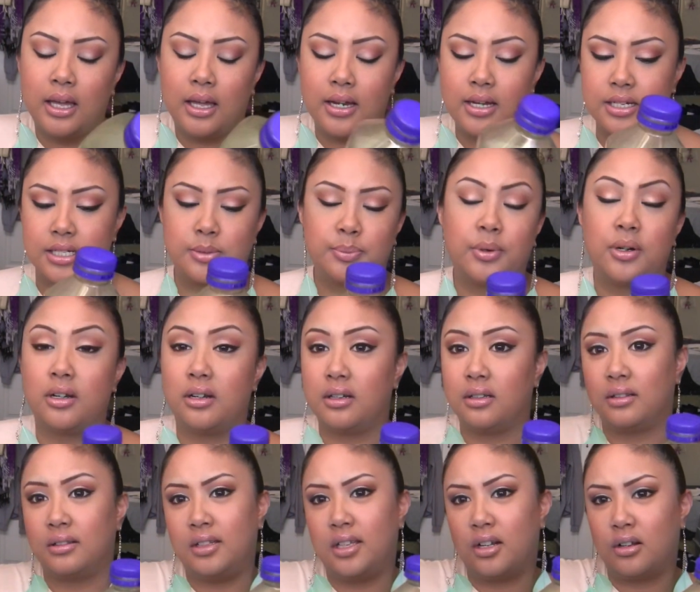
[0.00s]
and I just put it
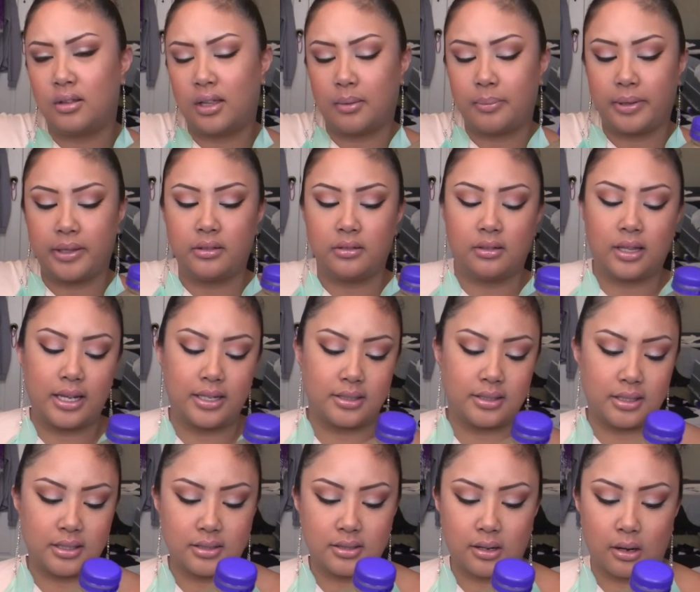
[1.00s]
in, you know, like my little
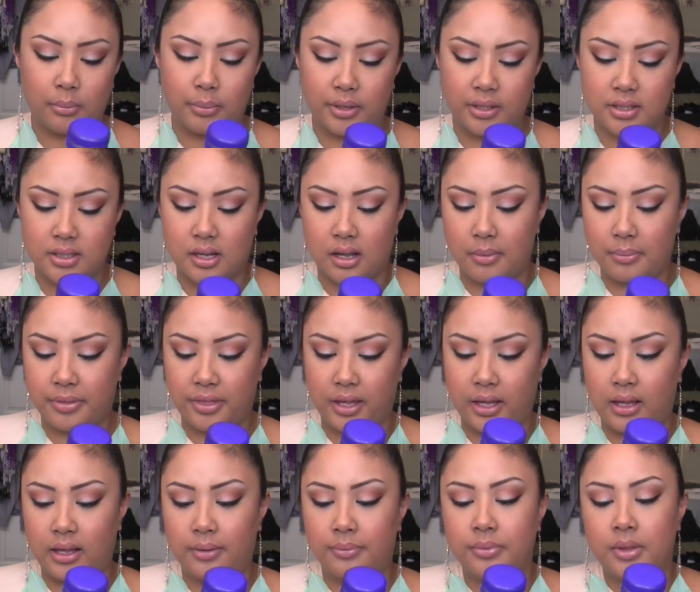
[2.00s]
icy Starbucks cup
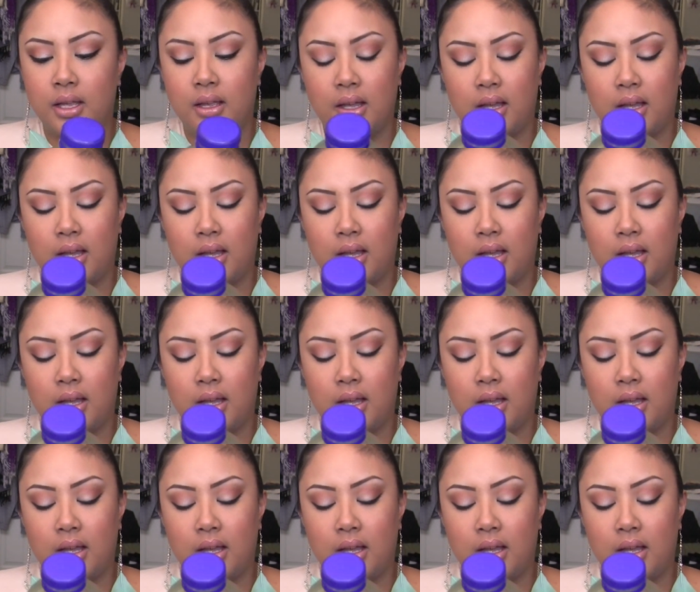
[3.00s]
thingy.